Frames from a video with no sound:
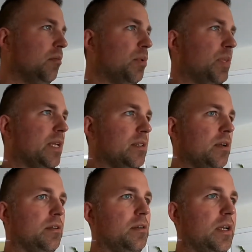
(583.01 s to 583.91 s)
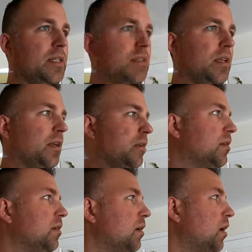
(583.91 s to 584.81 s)
But that's another nice thing.
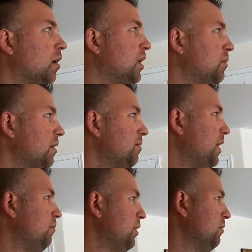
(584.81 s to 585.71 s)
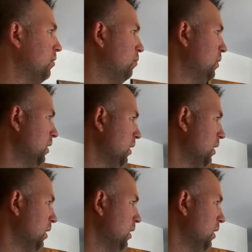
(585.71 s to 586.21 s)
In my family room,